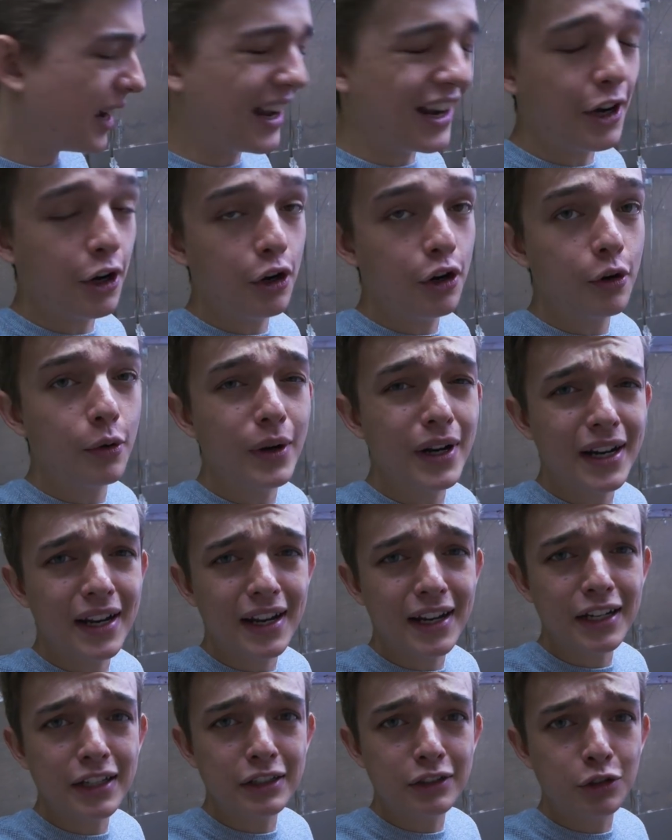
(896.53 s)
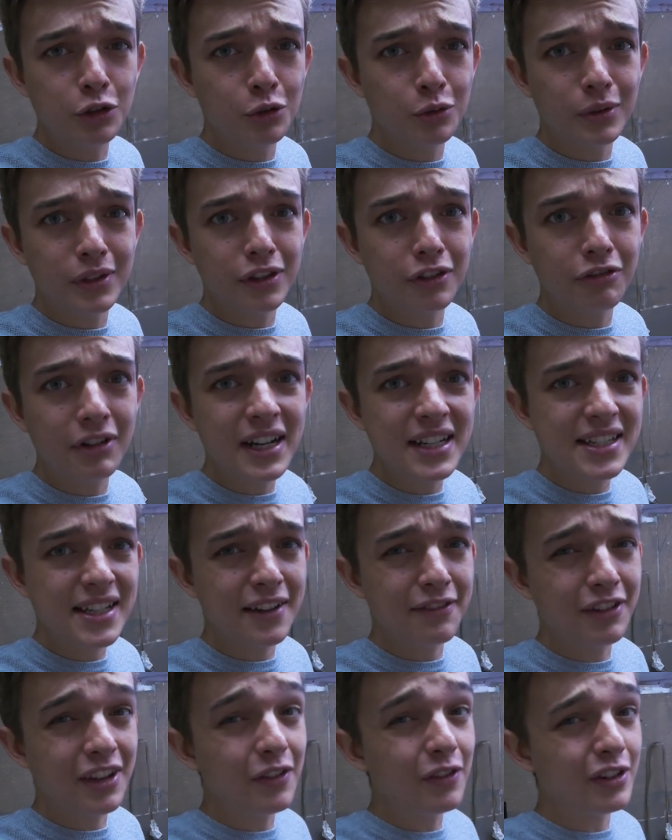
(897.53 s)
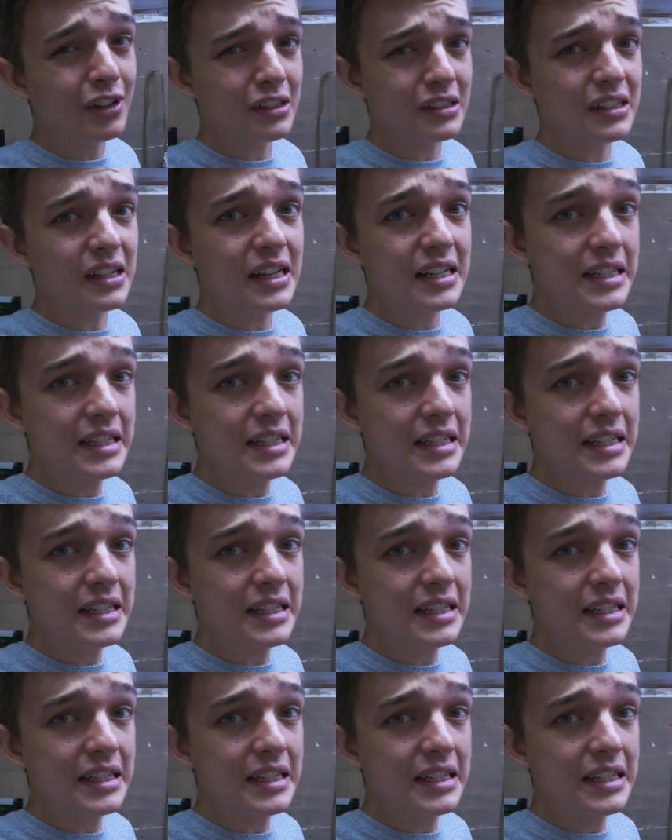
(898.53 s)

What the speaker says: I don't know what I do with the rest. I've given